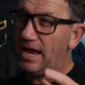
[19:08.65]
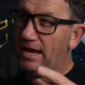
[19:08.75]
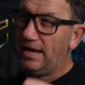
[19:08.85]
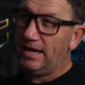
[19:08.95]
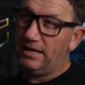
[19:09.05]

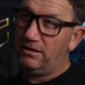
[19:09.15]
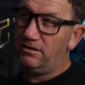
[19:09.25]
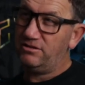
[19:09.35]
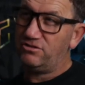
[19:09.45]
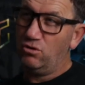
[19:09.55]
and
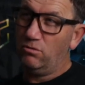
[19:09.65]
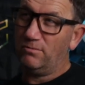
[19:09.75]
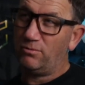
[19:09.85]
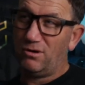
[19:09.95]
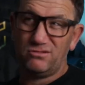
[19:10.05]
its normal
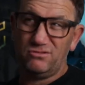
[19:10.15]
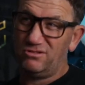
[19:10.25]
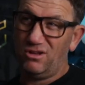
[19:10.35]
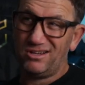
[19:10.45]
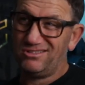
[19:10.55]
price was
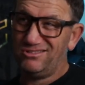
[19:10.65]
like